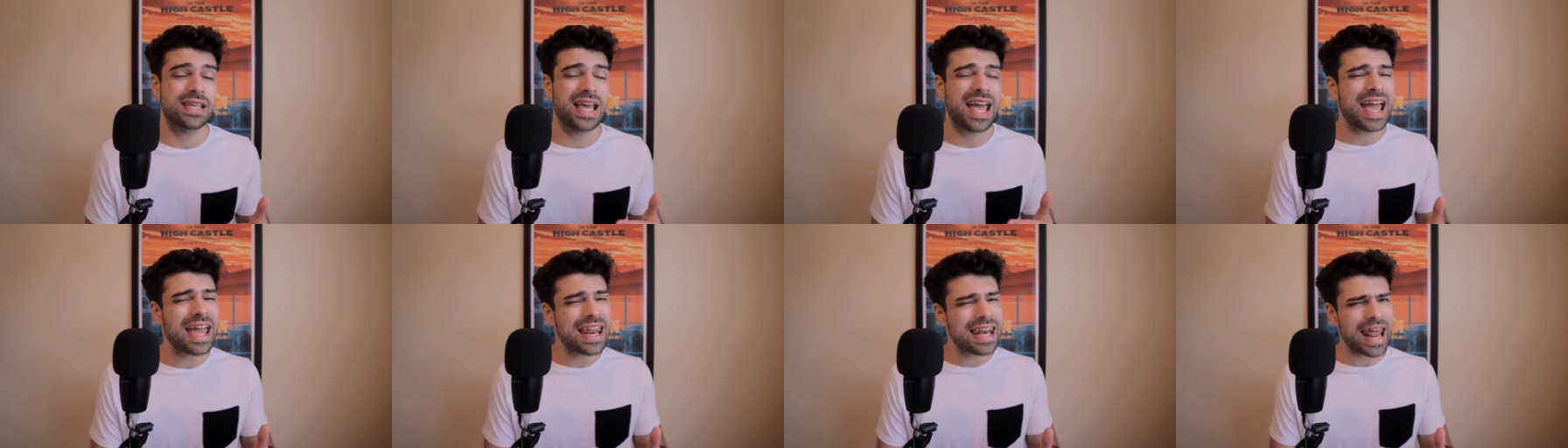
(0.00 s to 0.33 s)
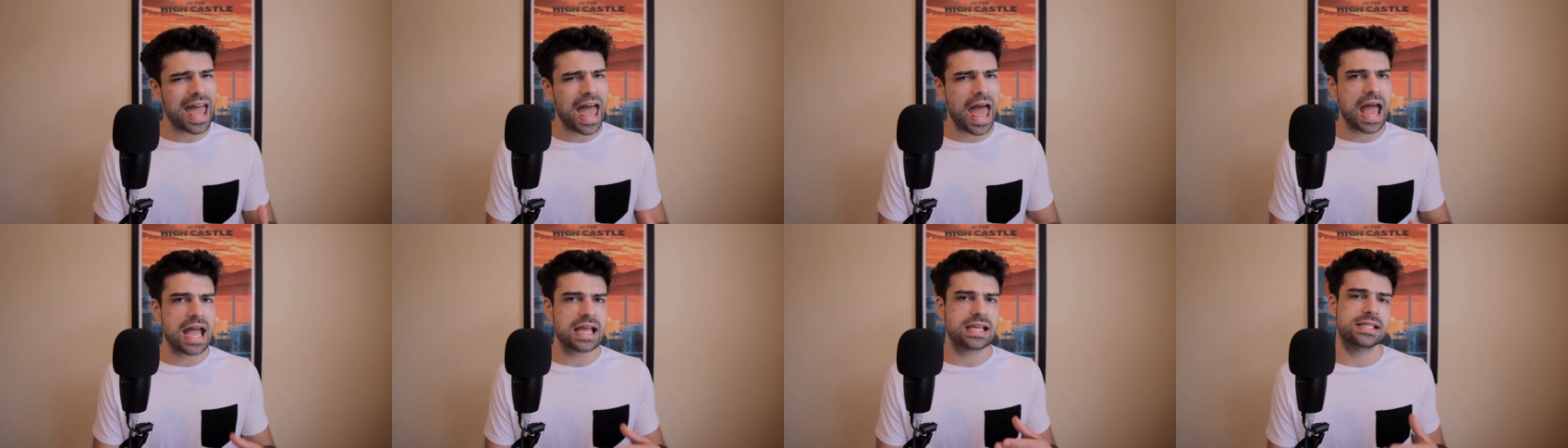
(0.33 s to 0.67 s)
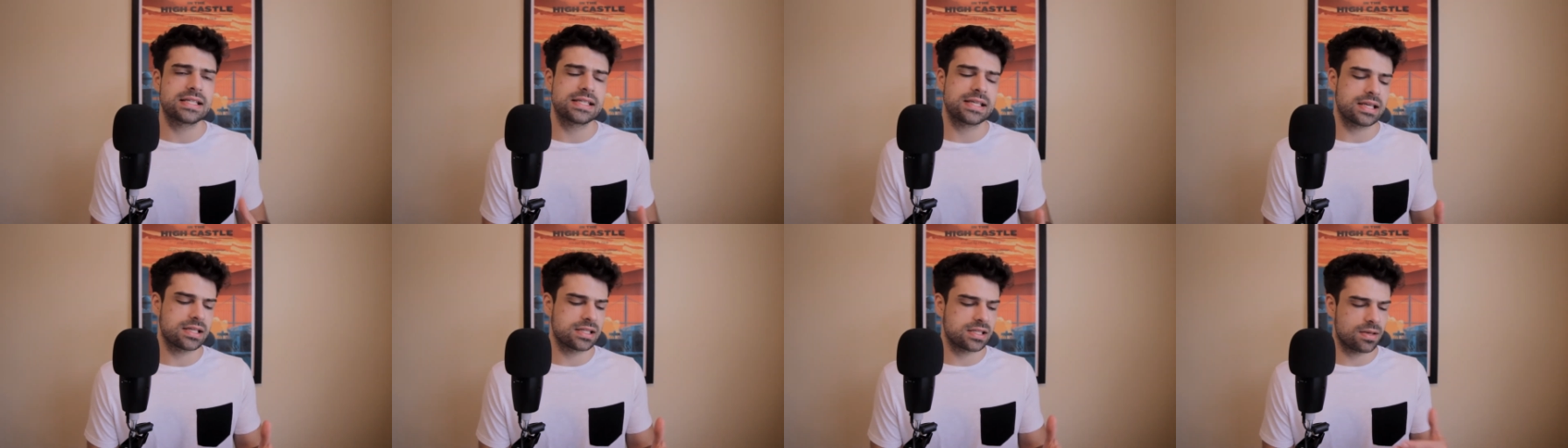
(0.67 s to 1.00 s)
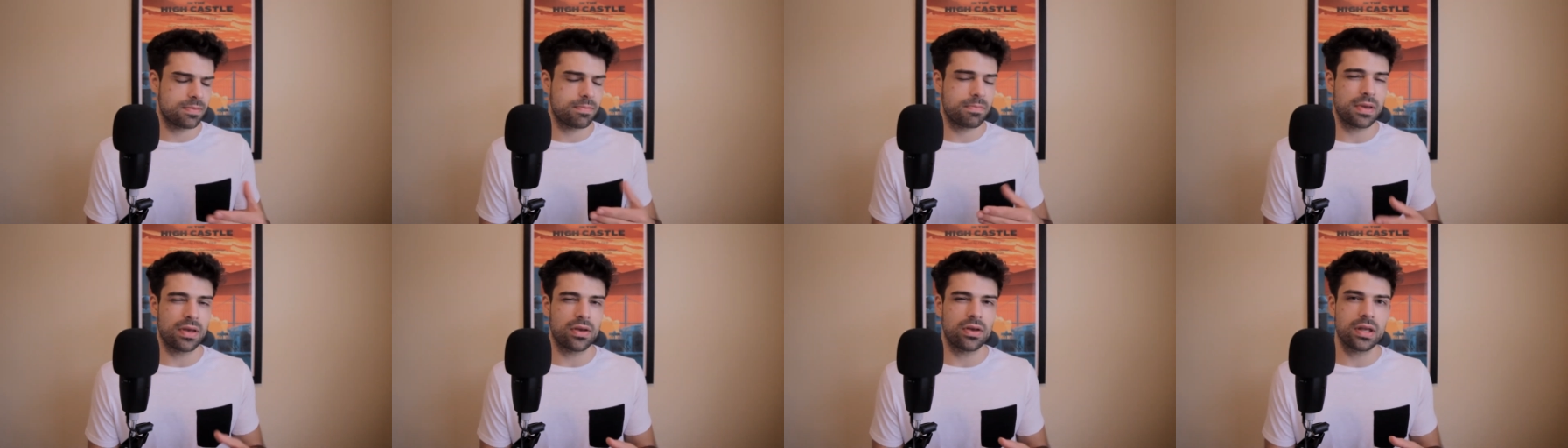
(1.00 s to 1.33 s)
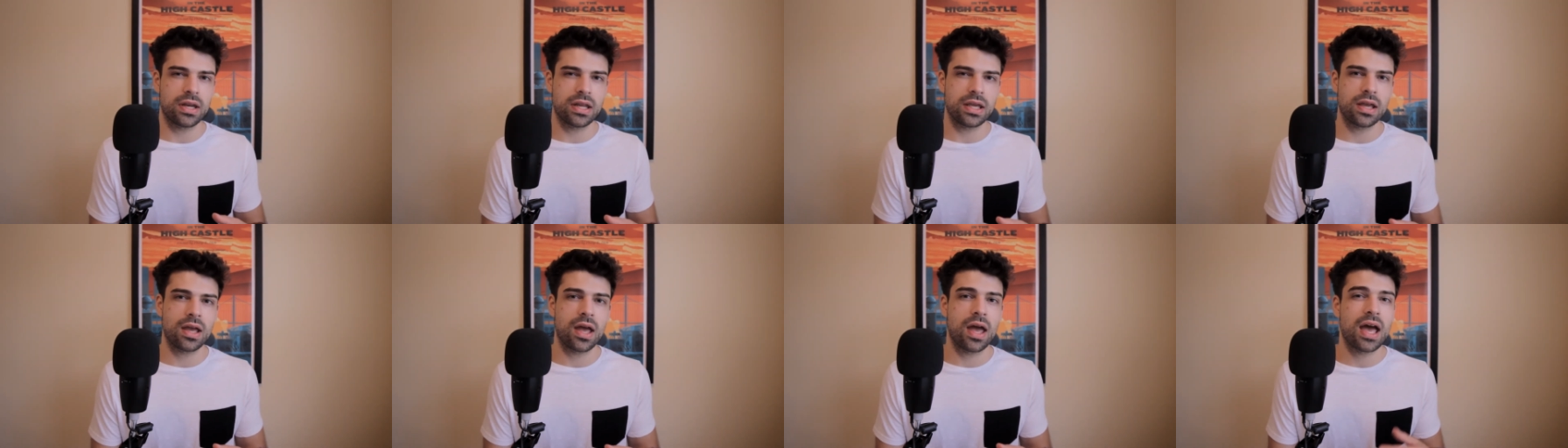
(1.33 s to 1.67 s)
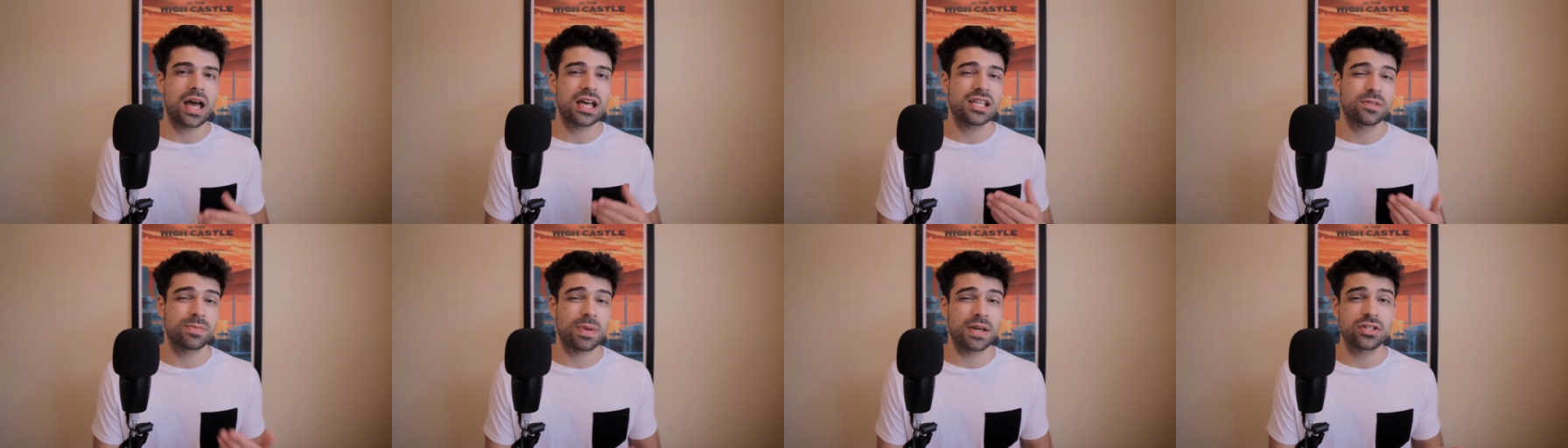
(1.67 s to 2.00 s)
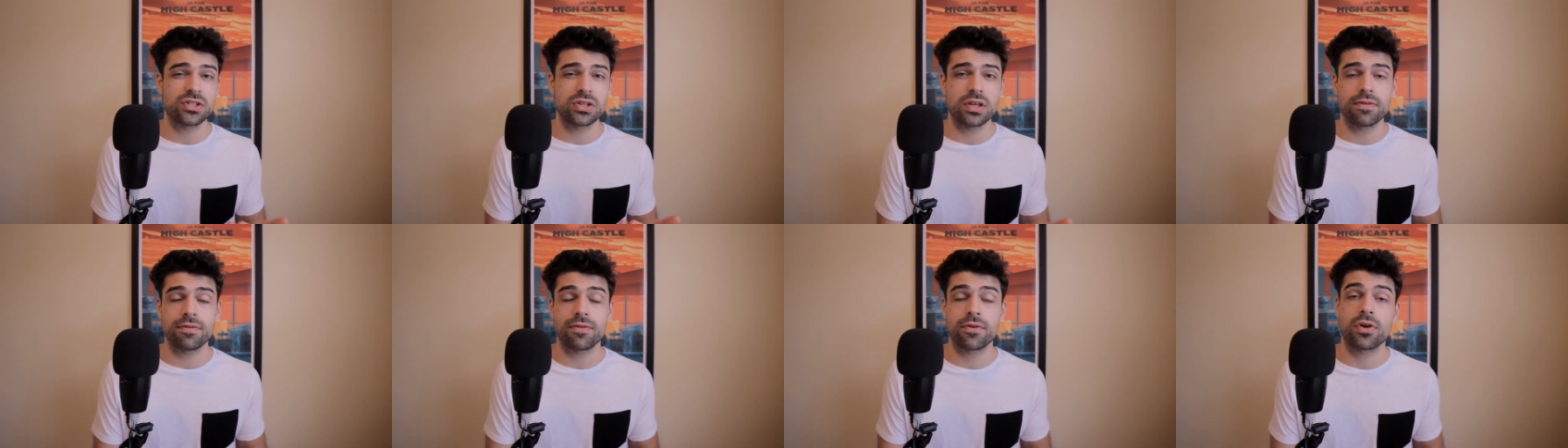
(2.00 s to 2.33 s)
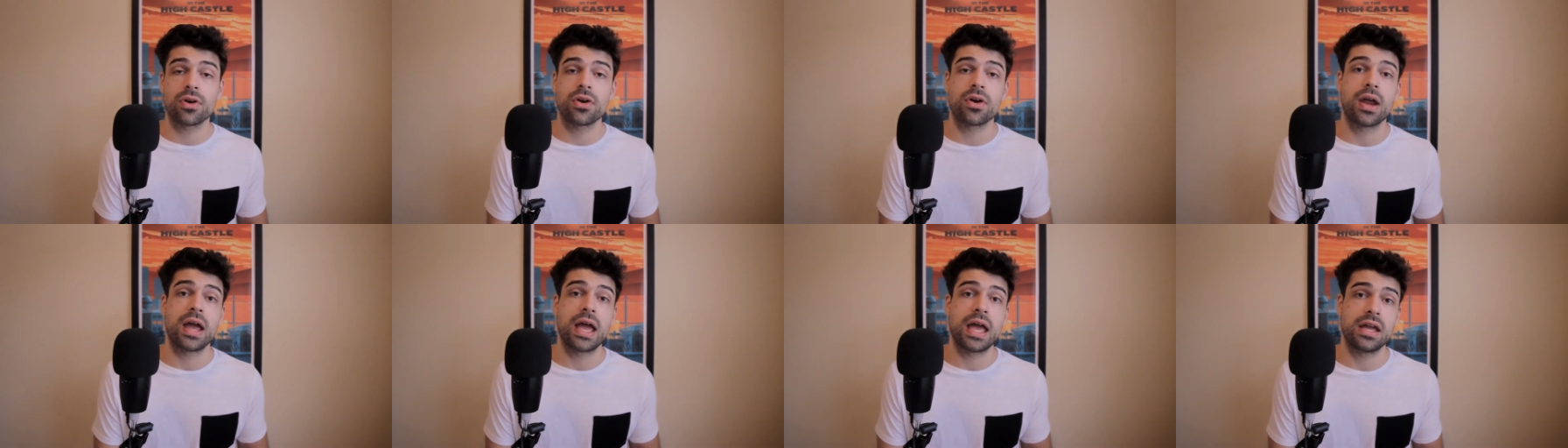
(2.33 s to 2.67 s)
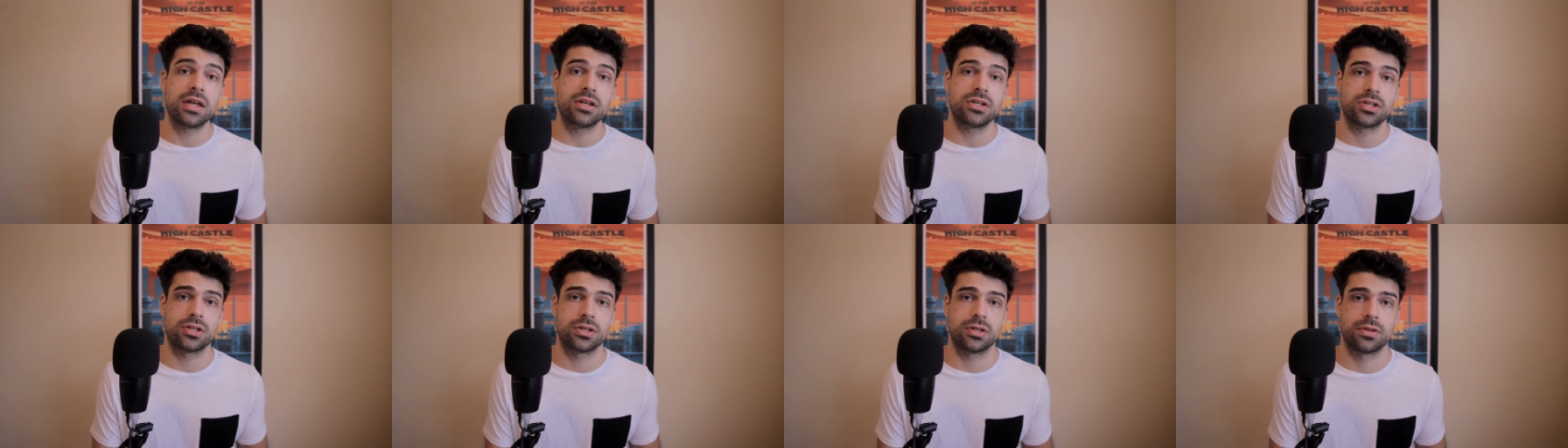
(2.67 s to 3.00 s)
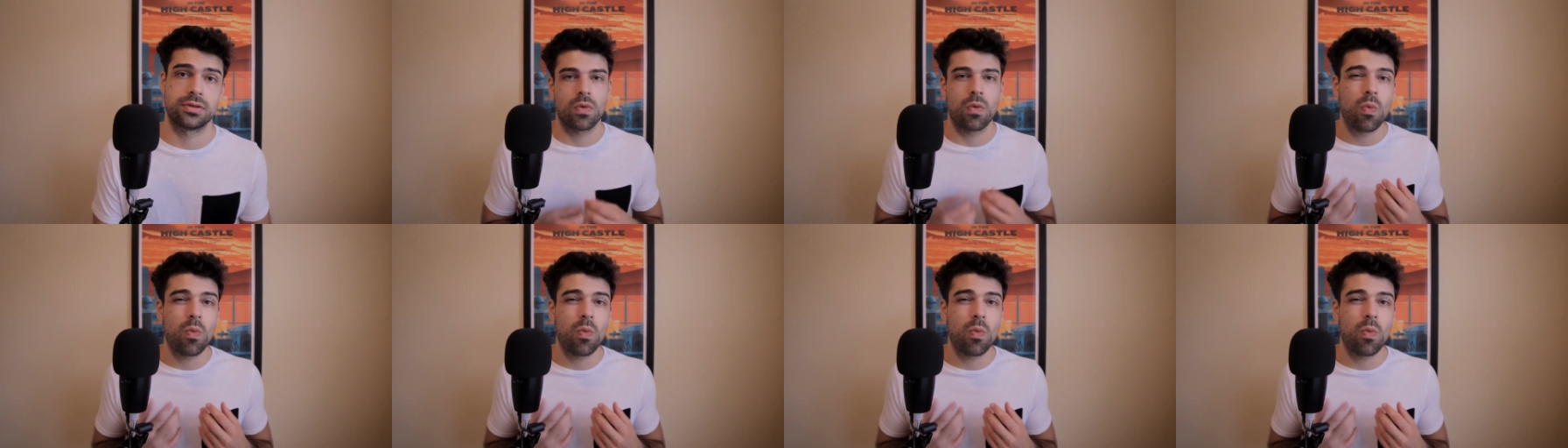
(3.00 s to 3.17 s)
and accessibility, especially for her age.